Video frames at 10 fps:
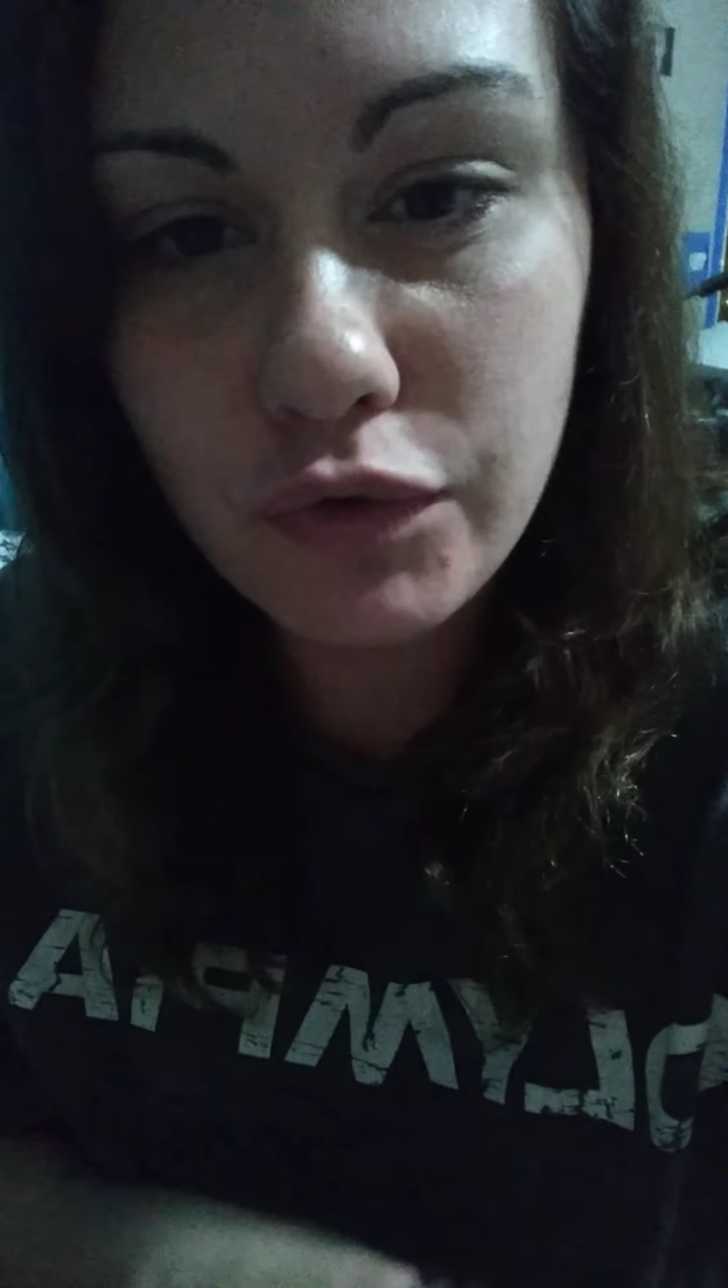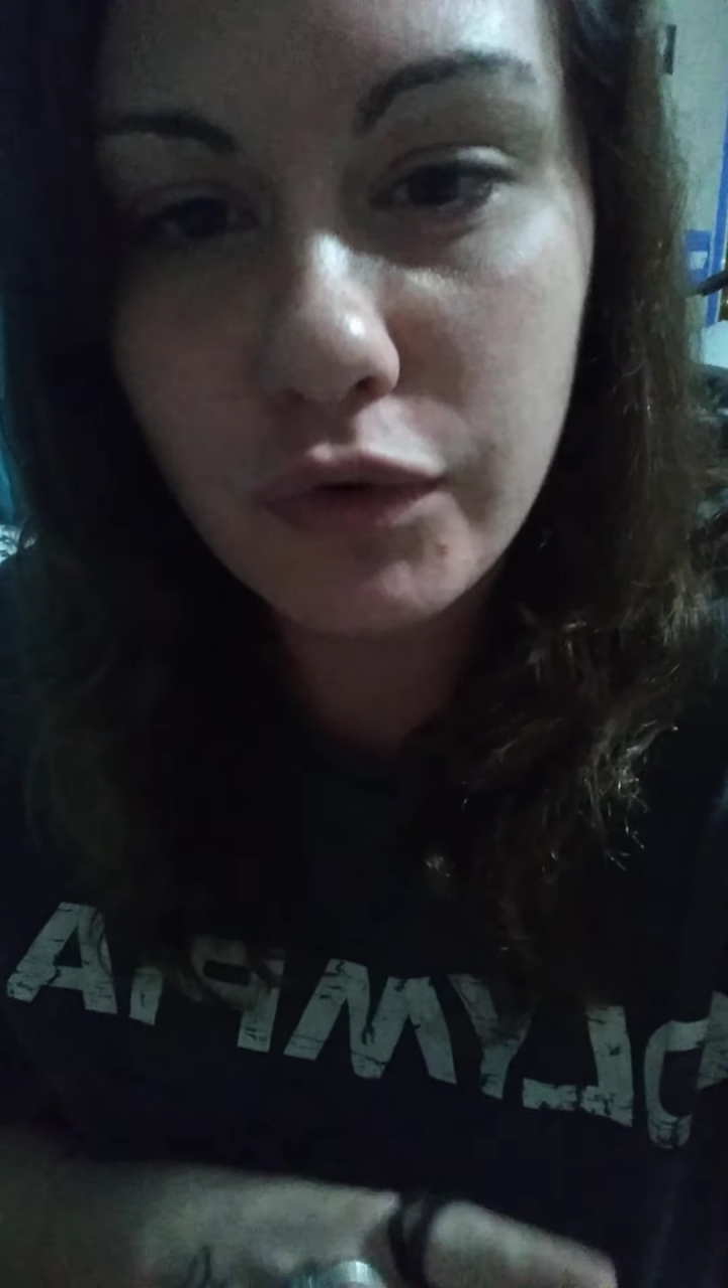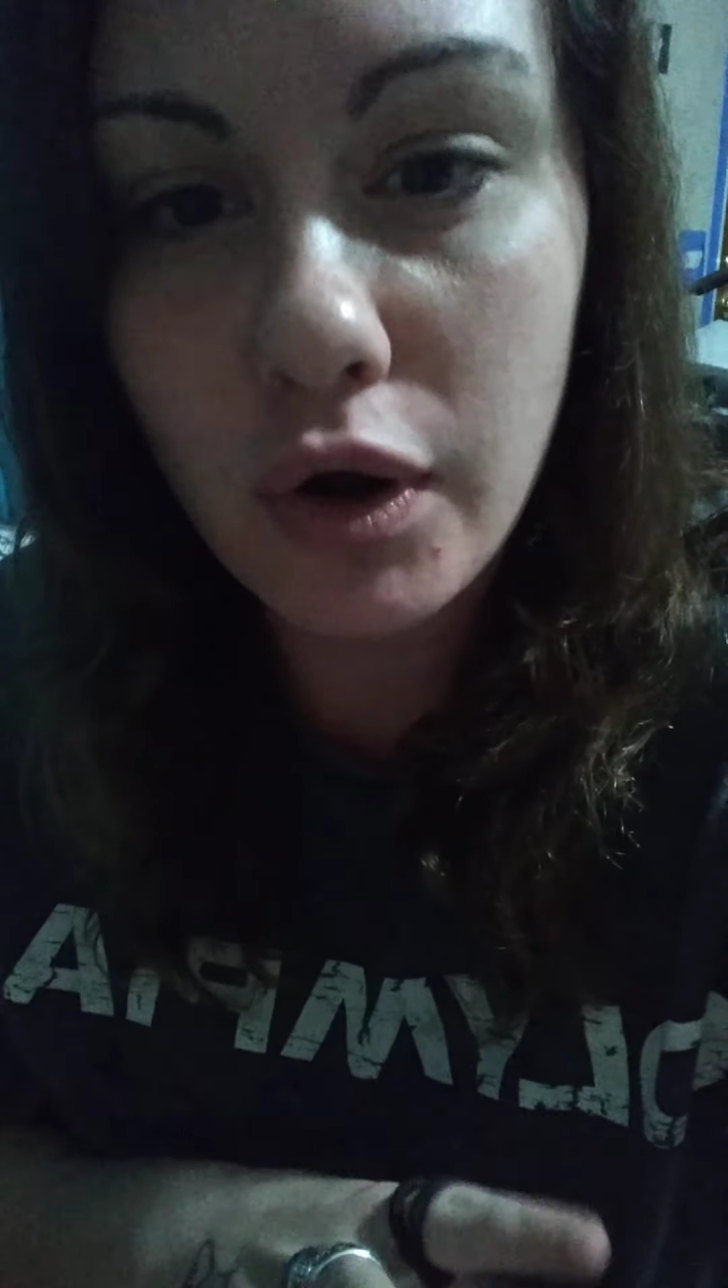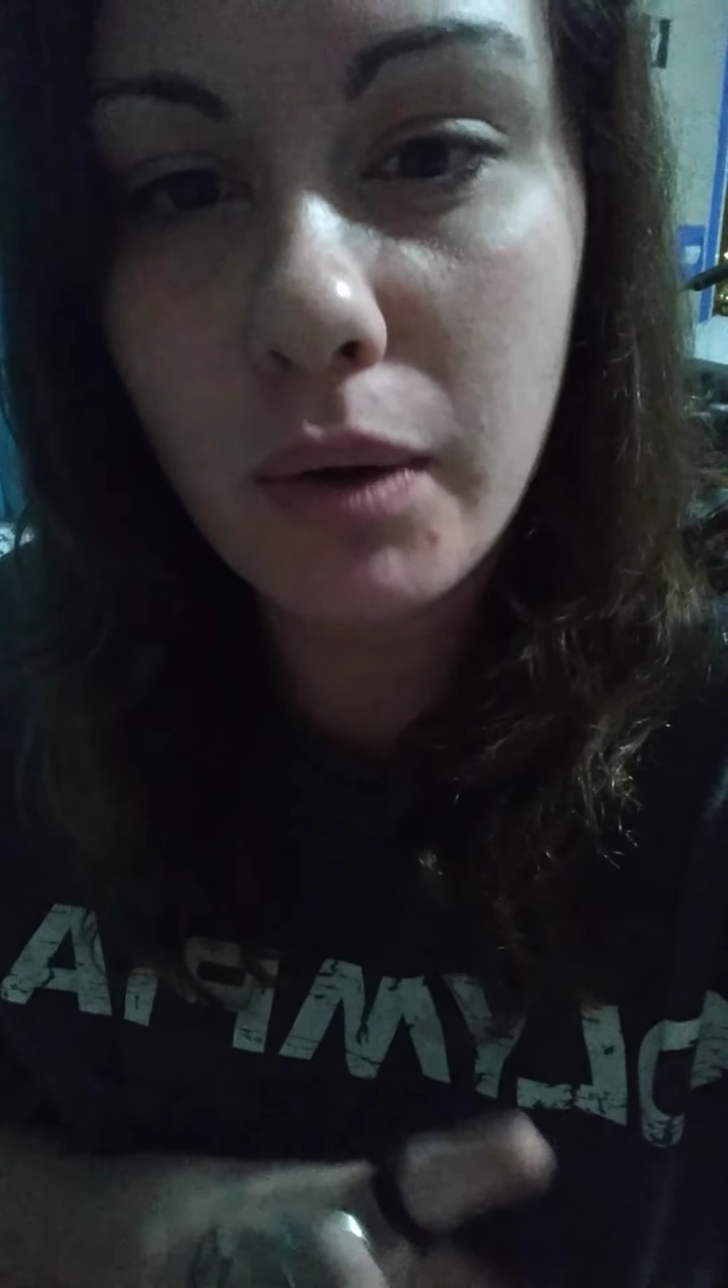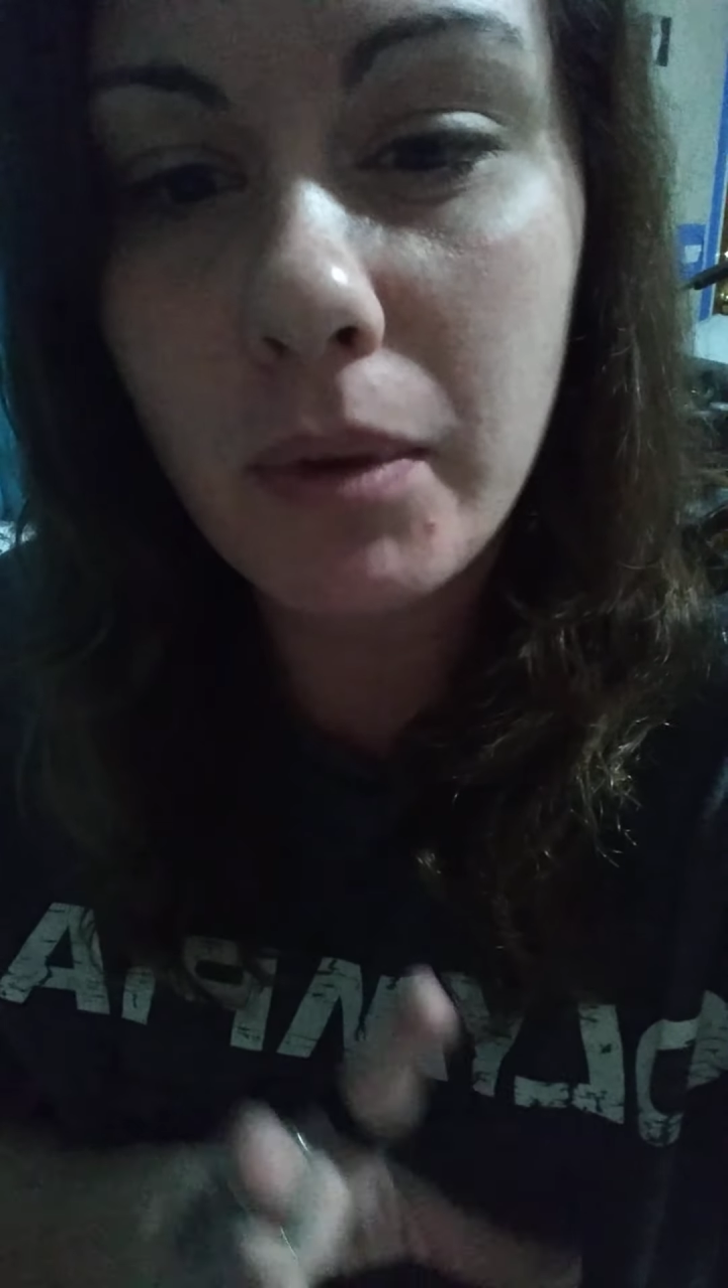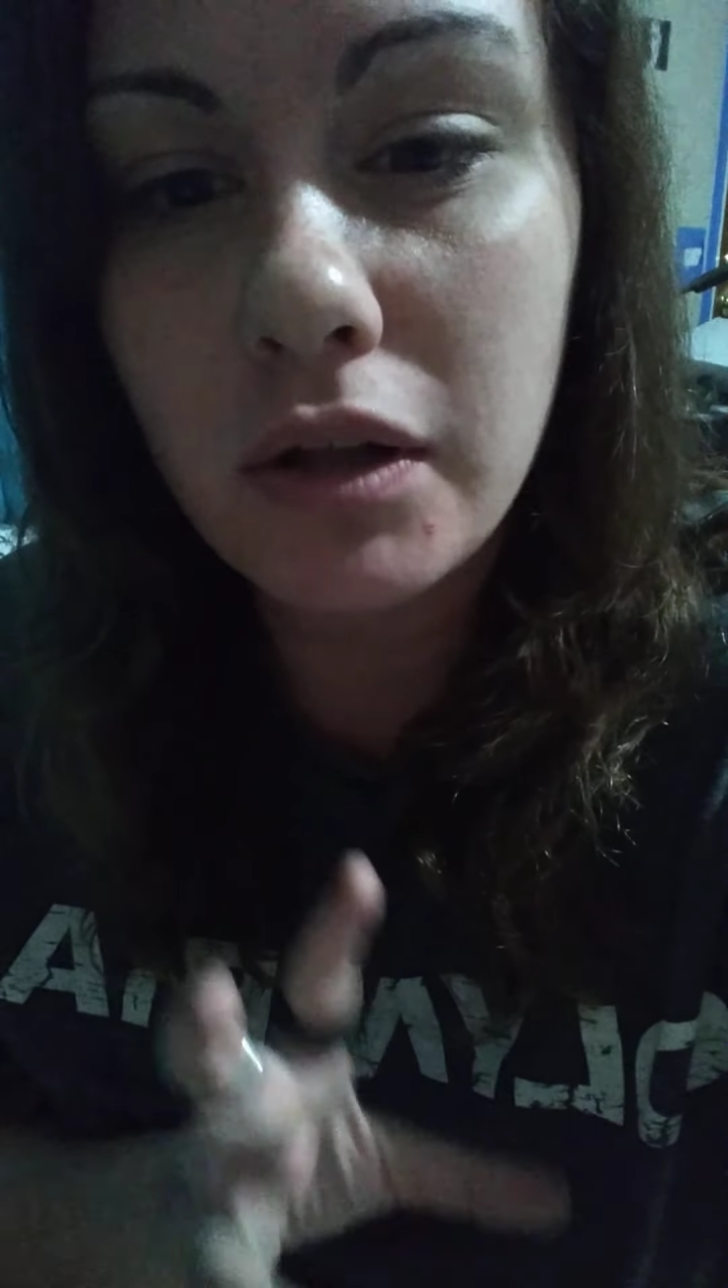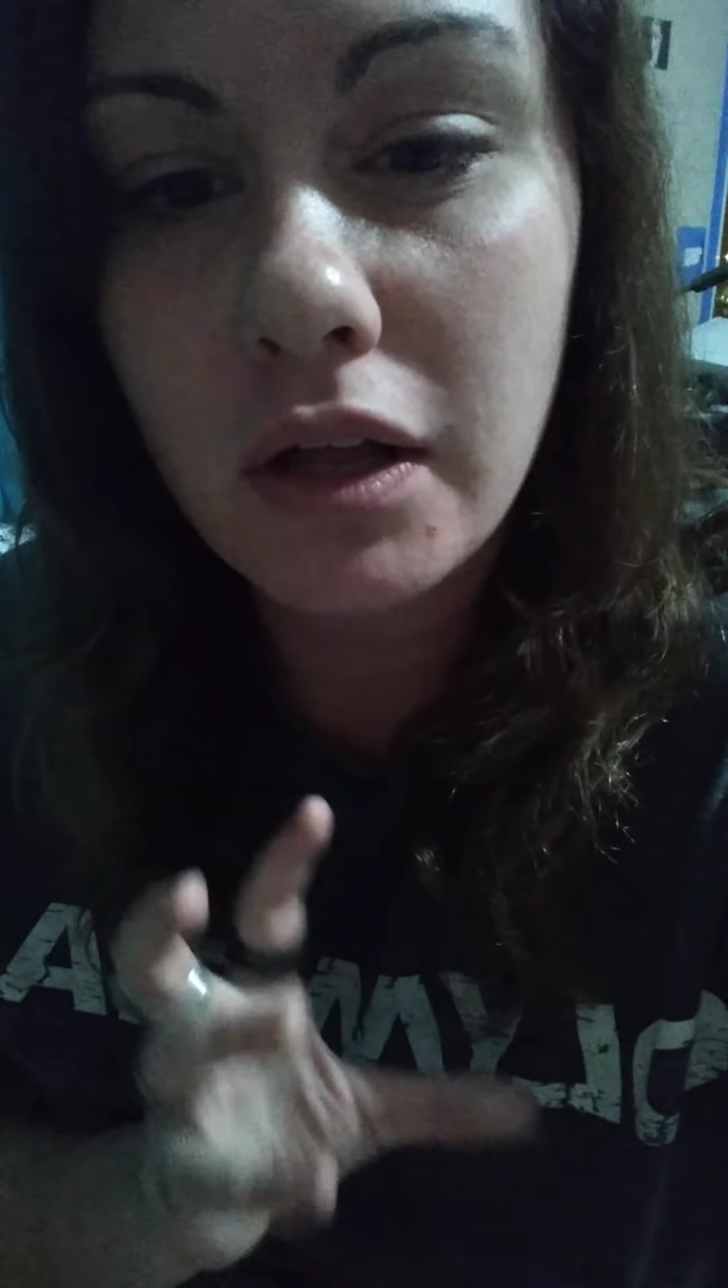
from a